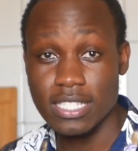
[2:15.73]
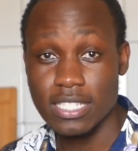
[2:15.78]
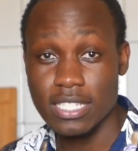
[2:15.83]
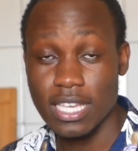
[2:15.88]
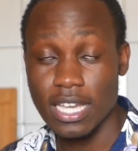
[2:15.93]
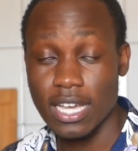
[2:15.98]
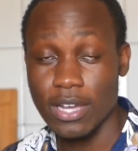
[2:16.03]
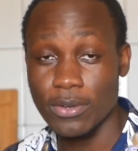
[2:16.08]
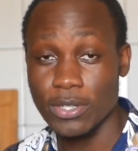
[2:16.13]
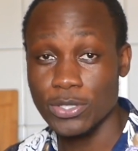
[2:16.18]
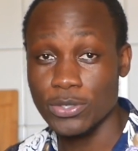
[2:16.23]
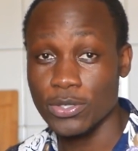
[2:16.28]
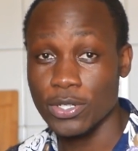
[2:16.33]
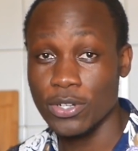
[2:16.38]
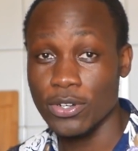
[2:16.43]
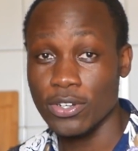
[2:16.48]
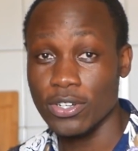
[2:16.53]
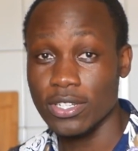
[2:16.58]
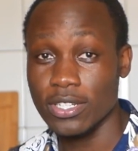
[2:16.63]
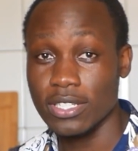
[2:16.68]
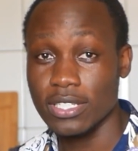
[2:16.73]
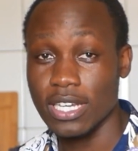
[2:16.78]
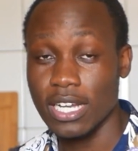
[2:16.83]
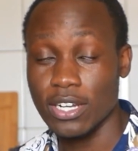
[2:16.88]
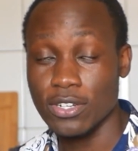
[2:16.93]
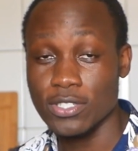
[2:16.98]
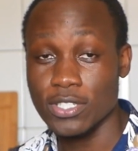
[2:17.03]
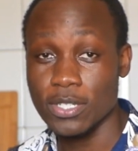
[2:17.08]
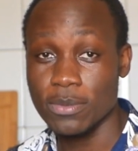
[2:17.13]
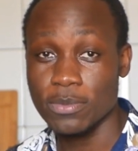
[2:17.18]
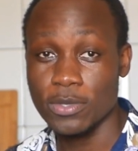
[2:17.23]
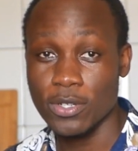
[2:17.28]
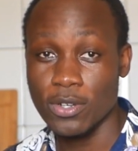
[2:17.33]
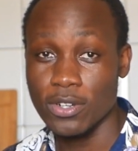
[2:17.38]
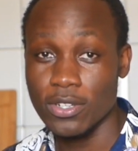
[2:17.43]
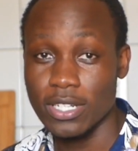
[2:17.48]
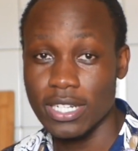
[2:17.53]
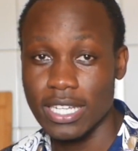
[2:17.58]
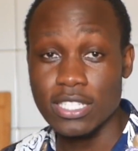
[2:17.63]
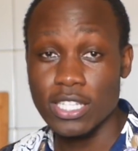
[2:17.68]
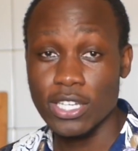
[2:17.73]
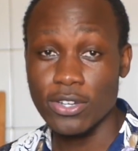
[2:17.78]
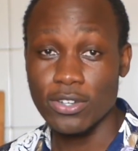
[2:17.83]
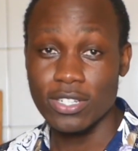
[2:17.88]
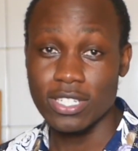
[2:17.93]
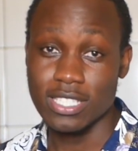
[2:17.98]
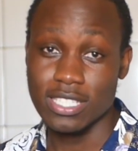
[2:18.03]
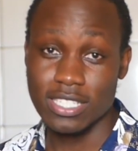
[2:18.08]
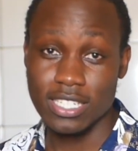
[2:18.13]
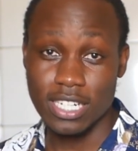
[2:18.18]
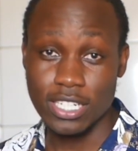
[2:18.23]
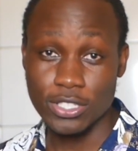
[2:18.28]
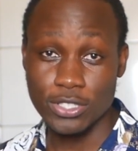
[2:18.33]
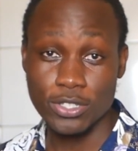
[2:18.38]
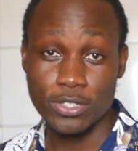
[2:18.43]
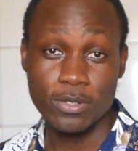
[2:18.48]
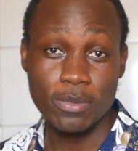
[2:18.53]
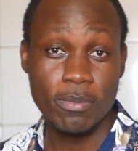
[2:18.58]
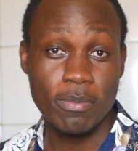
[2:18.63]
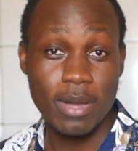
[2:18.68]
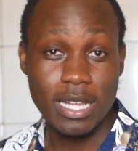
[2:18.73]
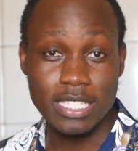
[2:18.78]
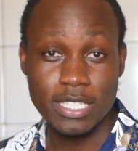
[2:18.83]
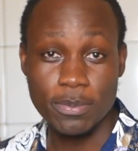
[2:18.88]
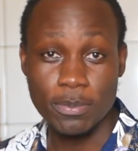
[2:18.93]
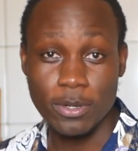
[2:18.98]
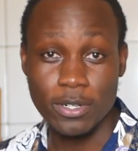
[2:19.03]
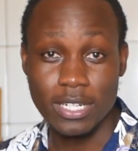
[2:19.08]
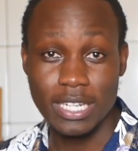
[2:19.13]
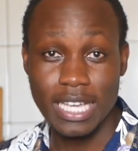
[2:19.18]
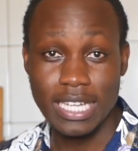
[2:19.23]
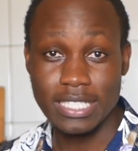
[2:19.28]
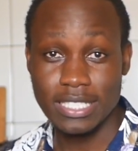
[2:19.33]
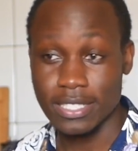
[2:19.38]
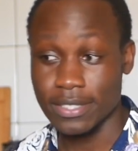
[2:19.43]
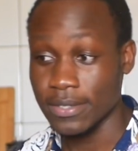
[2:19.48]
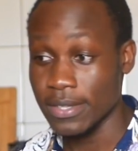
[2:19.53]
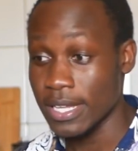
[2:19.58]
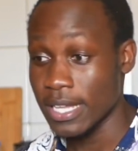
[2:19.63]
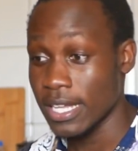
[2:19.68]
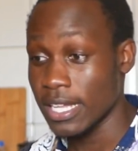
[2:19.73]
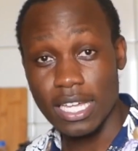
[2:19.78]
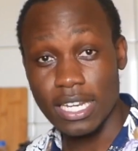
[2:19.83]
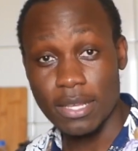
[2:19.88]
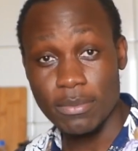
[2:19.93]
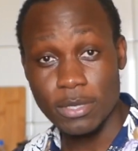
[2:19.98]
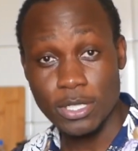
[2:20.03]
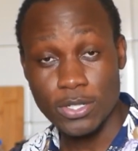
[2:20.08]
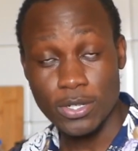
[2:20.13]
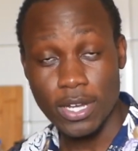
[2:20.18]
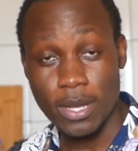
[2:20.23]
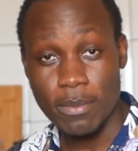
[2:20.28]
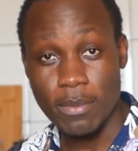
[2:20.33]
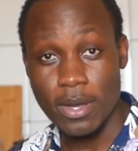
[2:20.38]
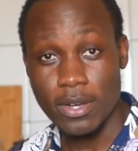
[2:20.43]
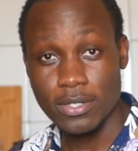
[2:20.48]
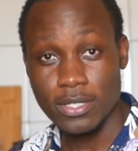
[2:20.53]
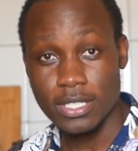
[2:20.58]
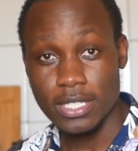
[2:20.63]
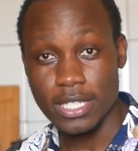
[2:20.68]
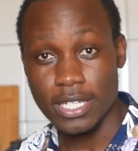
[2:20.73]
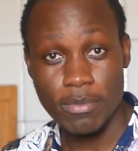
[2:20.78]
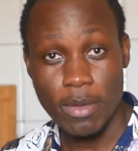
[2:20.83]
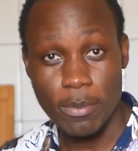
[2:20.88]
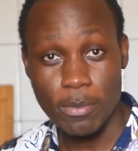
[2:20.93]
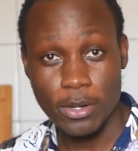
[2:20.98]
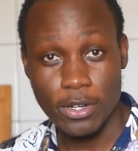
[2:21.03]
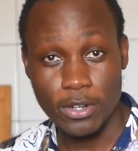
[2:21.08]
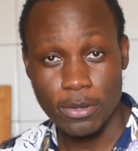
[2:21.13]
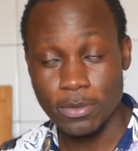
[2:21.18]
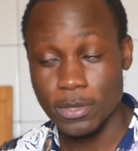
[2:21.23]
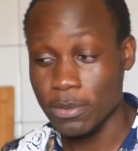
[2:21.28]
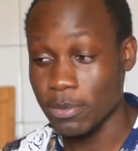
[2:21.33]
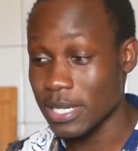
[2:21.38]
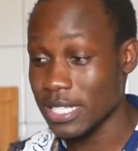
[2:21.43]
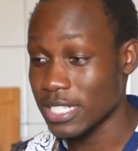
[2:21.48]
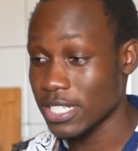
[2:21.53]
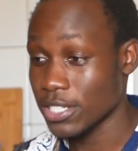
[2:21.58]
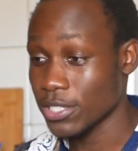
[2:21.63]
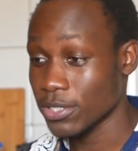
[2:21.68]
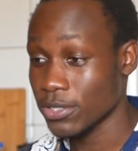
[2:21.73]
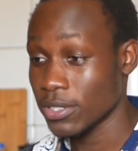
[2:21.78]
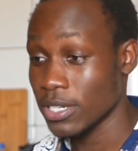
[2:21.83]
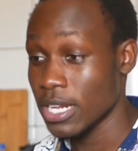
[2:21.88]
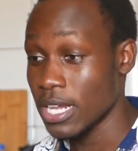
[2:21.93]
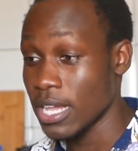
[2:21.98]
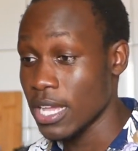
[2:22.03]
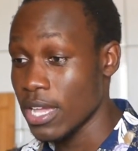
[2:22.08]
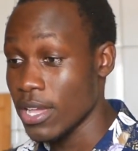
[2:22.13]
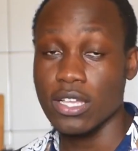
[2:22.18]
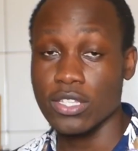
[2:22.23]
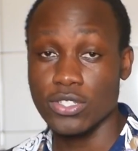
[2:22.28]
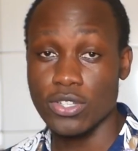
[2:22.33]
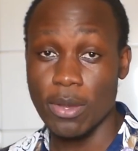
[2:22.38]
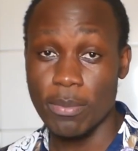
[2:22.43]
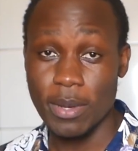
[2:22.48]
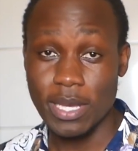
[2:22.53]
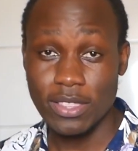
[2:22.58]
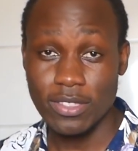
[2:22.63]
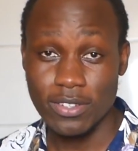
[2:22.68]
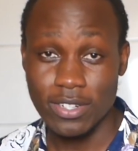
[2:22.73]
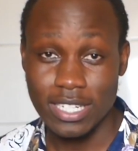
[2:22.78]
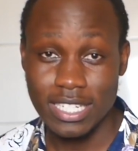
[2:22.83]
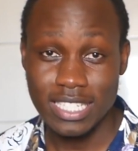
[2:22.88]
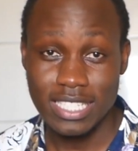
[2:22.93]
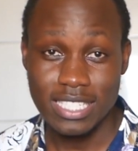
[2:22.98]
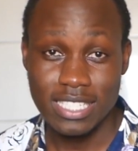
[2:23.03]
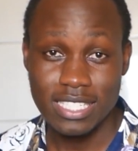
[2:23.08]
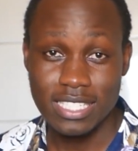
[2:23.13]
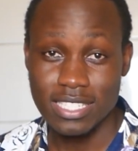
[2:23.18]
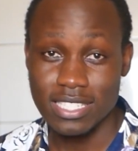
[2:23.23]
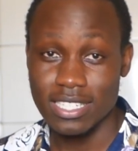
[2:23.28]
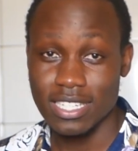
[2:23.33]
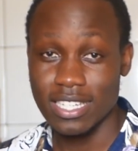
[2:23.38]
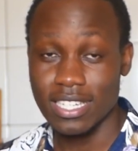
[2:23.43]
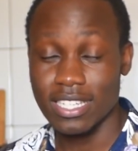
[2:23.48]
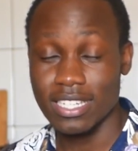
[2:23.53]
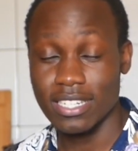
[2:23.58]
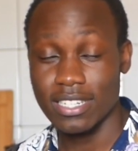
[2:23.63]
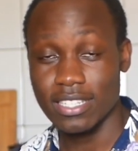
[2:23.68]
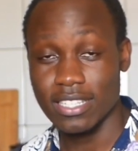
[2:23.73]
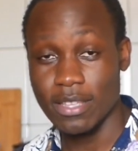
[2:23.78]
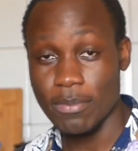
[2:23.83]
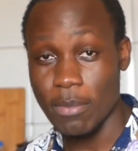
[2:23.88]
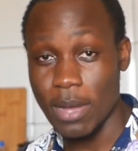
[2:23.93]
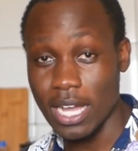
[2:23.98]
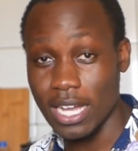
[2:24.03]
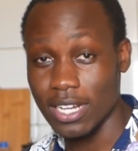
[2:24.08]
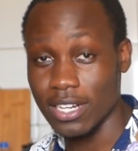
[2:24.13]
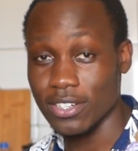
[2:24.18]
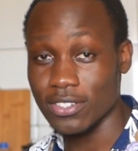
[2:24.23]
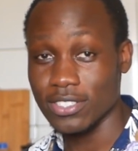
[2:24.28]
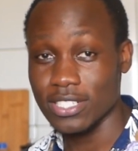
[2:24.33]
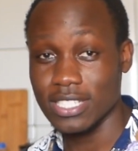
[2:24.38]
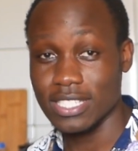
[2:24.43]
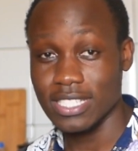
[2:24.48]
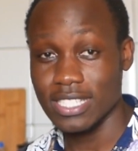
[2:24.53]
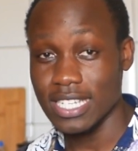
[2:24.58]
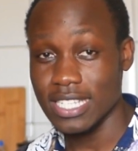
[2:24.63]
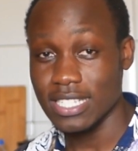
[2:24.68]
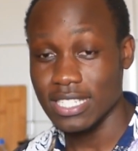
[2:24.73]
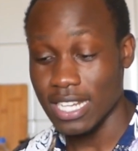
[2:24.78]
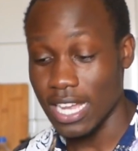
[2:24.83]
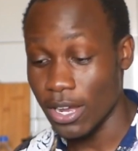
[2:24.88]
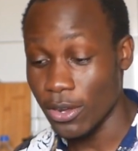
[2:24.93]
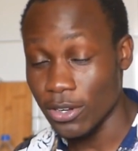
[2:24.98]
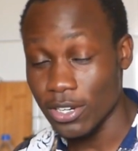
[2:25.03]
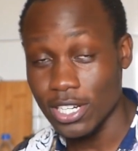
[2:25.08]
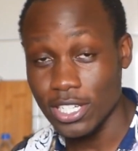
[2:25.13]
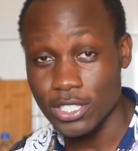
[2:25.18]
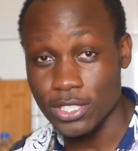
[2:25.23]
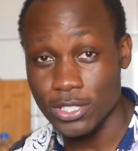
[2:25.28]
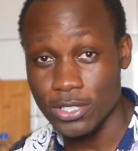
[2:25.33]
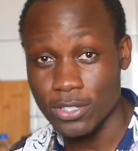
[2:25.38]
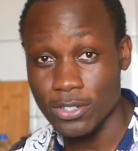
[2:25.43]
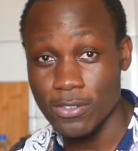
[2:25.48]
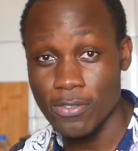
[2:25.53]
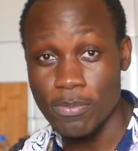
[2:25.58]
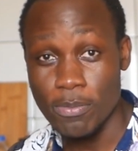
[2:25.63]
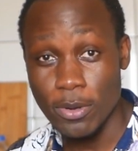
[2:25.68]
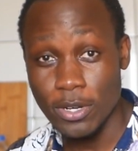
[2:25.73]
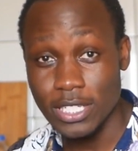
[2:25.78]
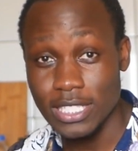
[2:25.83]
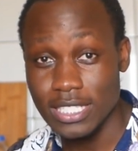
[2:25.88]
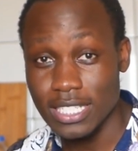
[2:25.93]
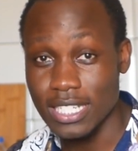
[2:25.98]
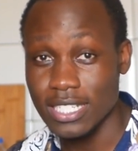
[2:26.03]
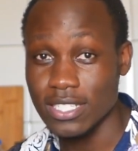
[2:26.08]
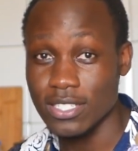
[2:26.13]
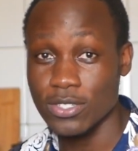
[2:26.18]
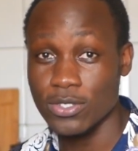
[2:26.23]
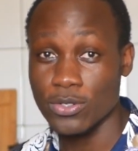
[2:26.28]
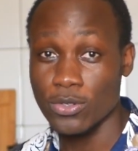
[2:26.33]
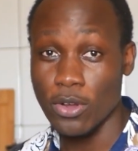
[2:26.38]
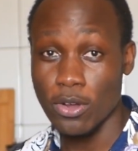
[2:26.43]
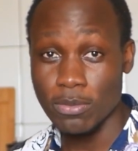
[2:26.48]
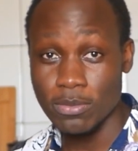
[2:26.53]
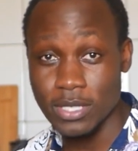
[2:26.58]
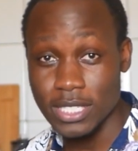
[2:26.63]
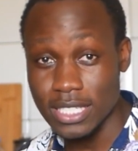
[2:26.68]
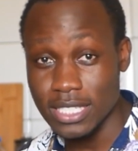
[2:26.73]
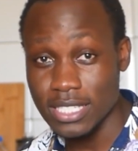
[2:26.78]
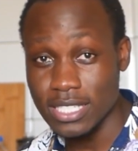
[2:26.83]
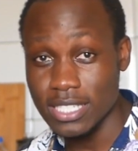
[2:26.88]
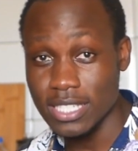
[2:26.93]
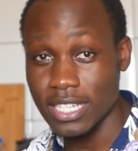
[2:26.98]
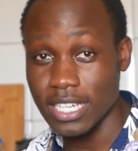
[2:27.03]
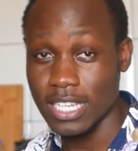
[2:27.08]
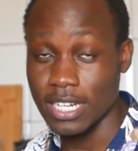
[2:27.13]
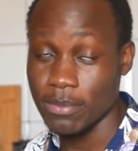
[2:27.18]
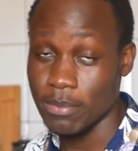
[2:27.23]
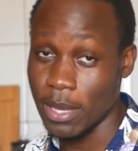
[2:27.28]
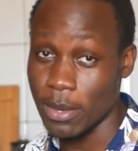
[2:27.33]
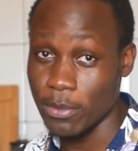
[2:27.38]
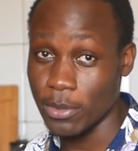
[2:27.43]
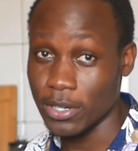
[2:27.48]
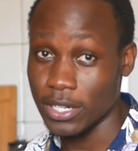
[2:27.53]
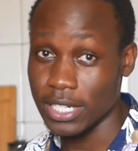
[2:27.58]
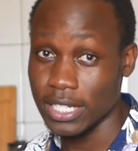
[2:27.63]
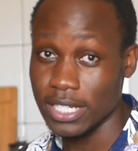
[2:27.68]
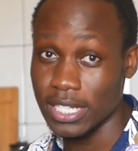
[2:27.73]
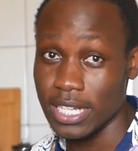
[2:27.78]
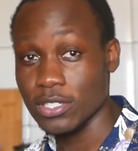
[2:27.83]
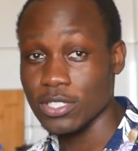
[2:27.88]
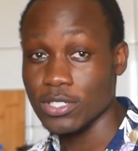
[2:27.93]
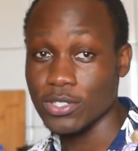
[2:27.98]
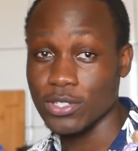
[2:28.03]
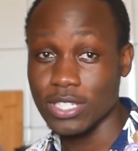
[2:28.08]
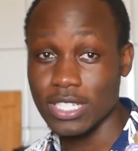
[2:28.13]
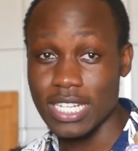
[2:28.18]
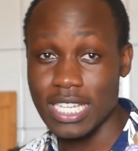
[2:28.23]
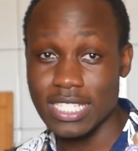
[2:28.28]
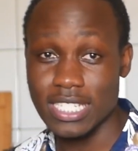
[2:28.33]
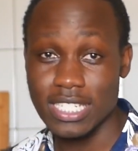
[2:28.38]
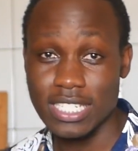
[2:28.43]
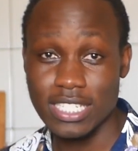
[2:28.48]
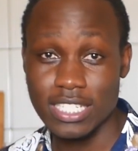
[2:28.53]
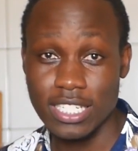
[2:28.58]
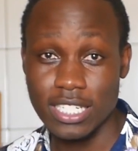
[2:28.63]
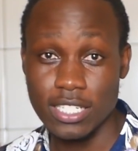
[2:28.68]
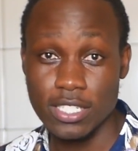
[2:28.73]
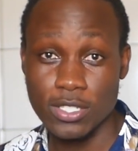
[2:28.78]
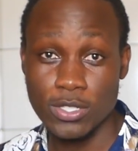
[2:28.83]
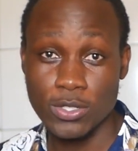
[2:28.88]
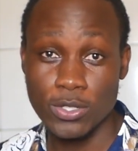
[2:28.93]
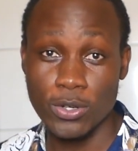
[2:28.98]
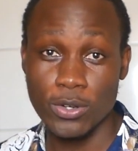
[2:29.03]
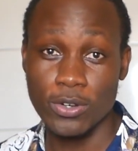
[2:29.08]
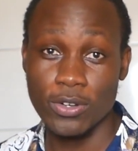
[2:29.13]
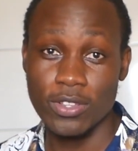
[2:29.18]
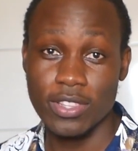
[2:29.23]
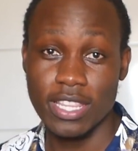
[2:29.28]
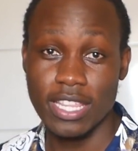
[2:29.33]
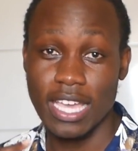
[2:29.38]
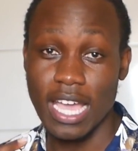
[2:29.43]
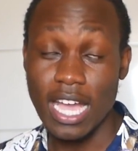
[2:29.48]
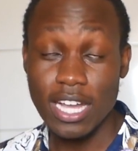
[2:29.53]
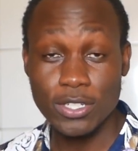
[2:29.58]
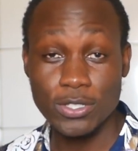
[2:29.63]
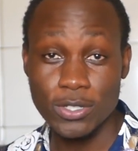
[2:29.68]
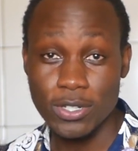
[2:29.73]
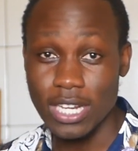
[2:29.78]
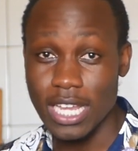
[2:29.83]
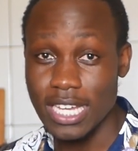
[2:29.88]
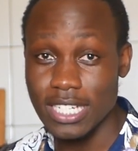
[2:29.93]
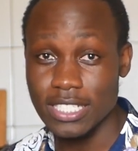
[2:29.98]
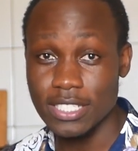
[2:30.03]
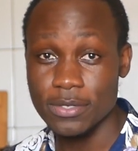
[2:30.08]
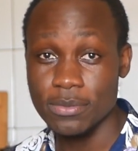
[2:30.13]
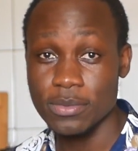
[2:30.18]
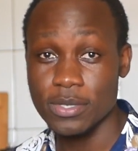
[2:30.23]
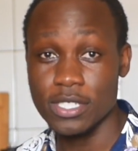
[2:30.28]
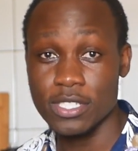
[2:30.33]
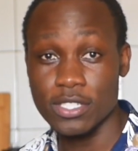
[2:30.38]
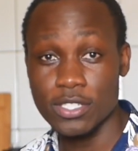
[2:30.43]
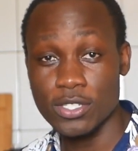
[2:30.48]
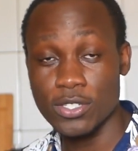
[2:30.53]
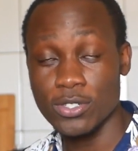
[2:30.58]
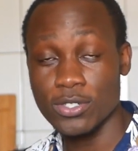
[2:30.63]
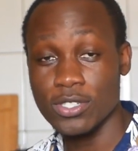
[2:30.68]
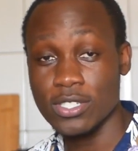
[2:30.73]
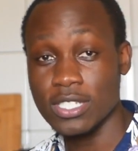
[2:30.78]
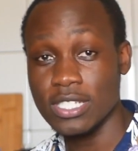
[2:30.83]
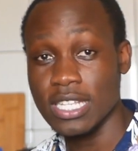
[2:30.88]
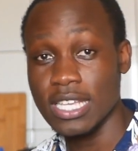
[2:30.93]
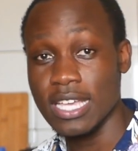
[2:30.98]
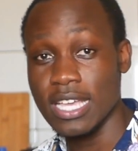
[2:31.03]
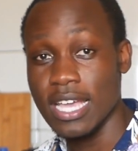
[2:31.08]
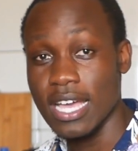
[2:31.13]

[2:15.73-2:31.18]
what we call a concept called single instruction multiple data. Let me talk about memory optimization. So a Python list in the background is just a collection of pointers to objects in memory. So it doesn't really store the actual items, it stores